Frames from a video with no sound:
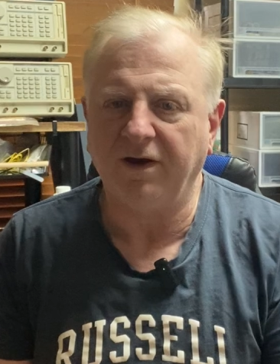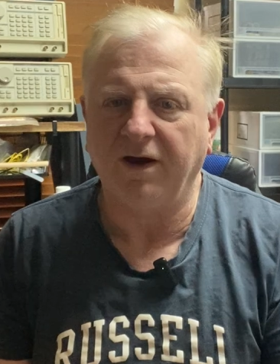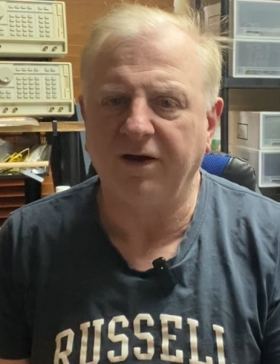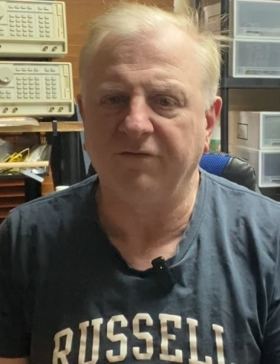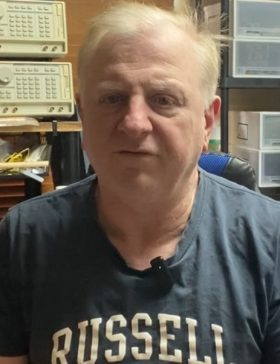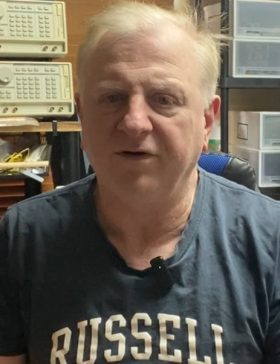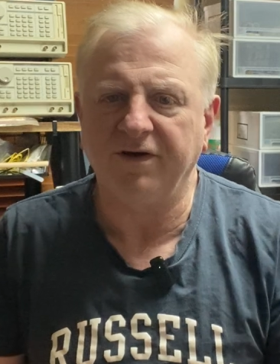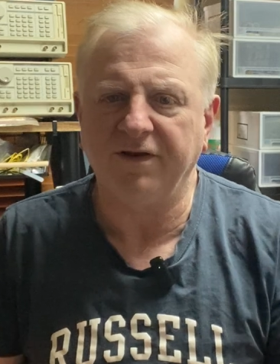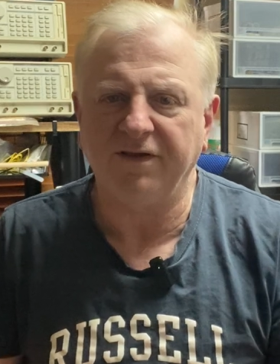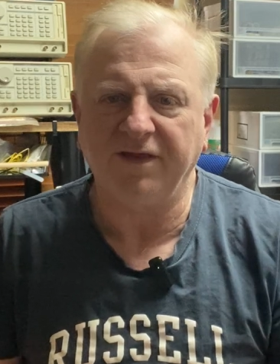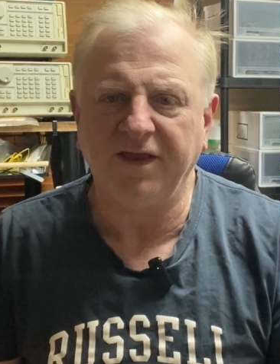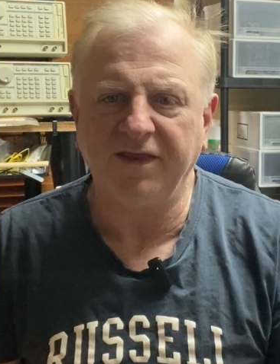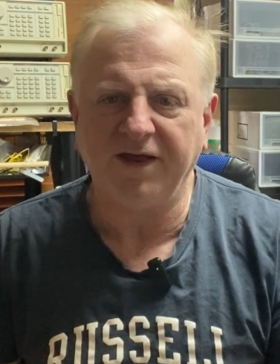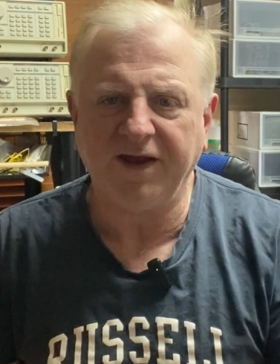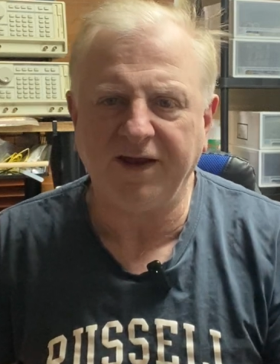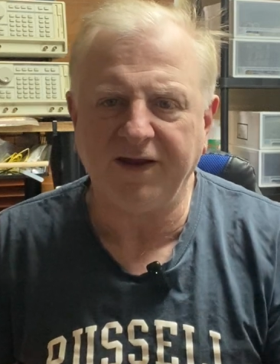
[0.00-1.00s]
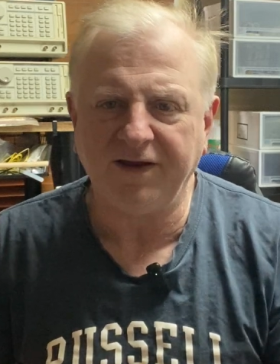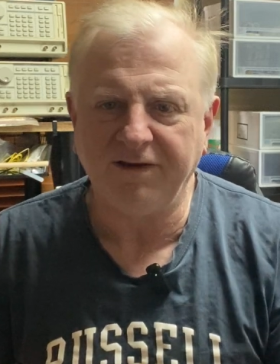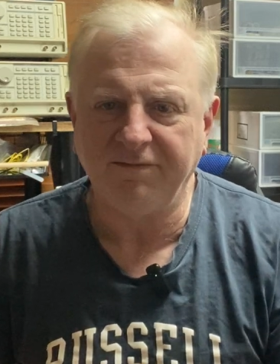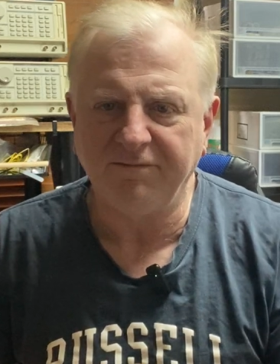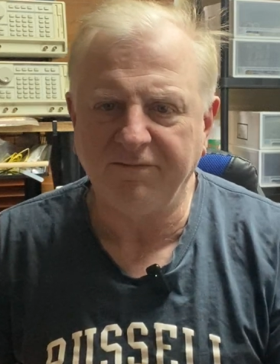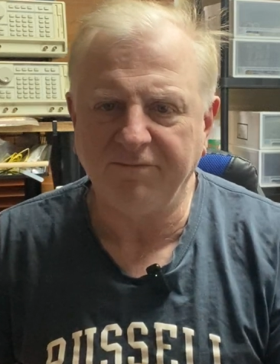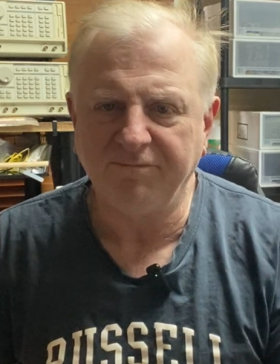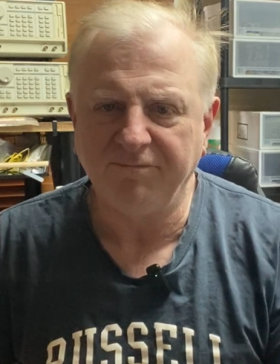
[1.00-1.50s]
over it, and then they
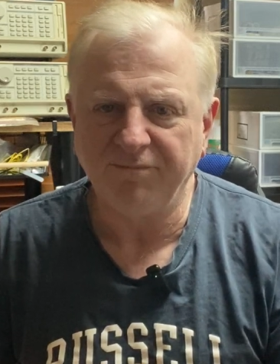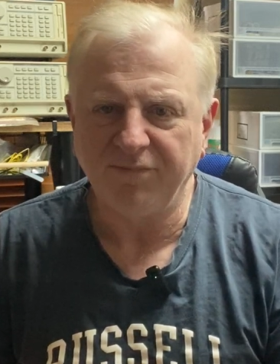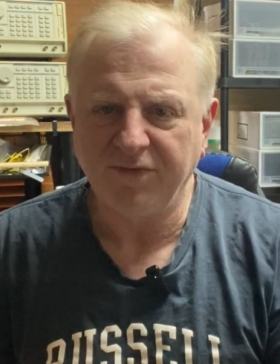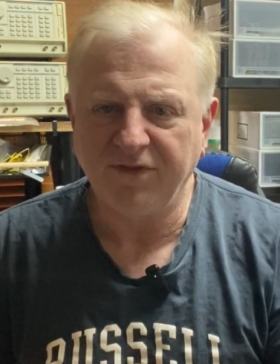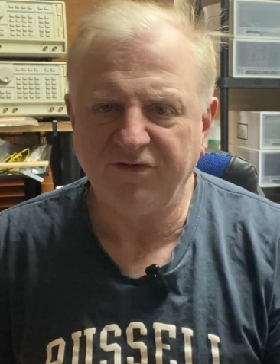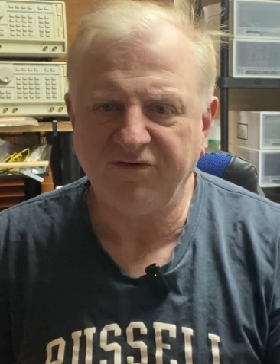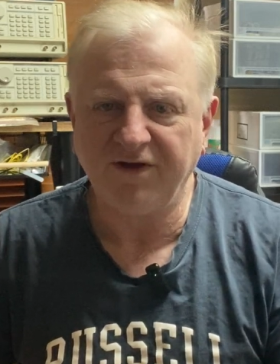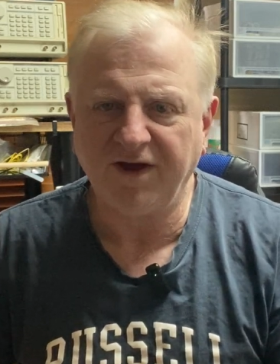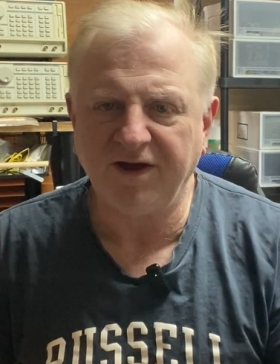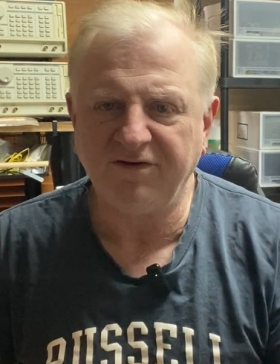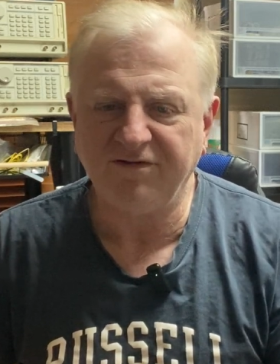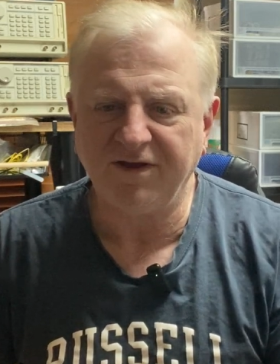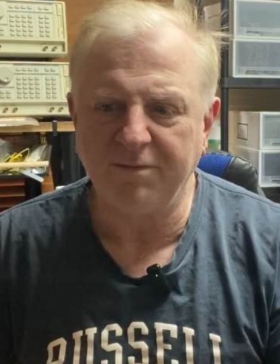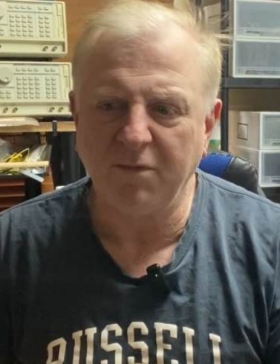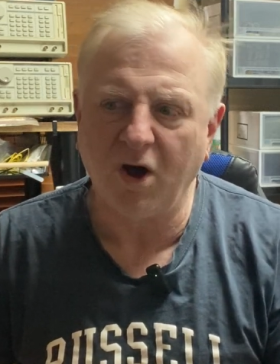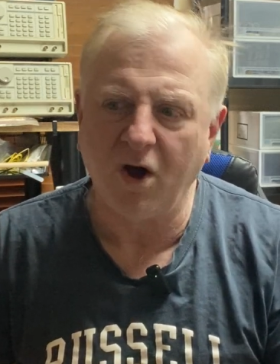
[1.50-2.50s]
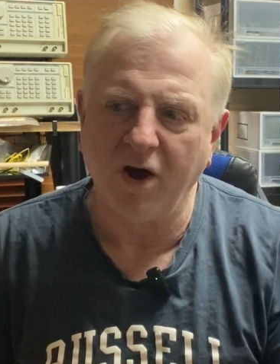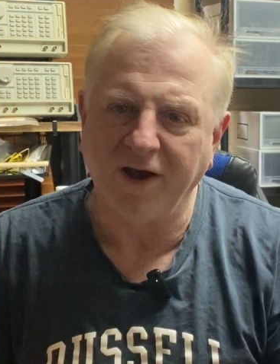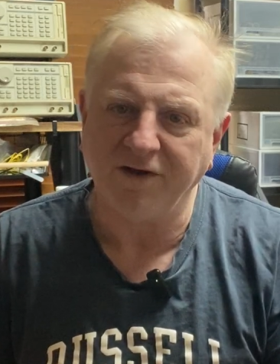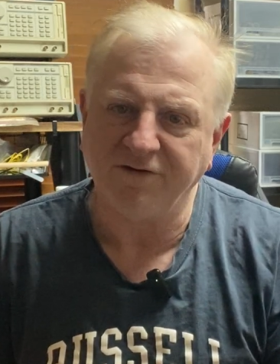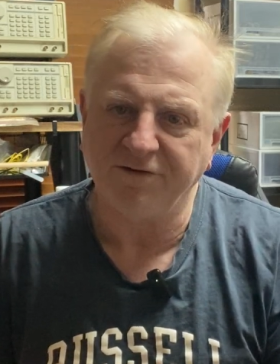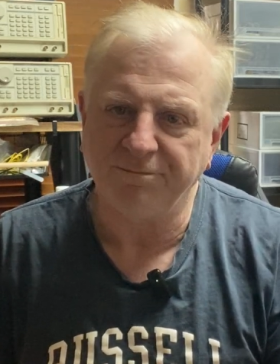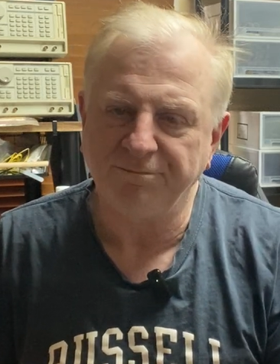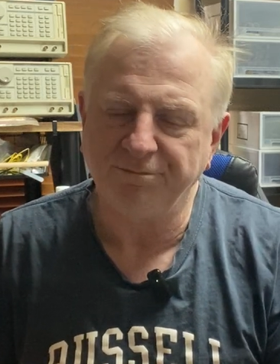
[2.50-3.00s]
change their
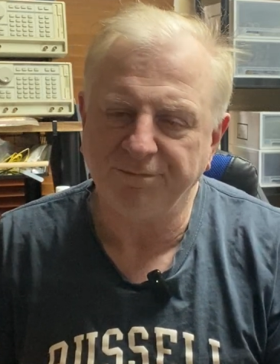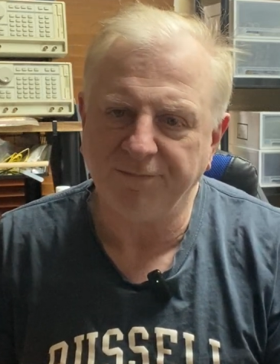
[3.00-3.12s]
mind,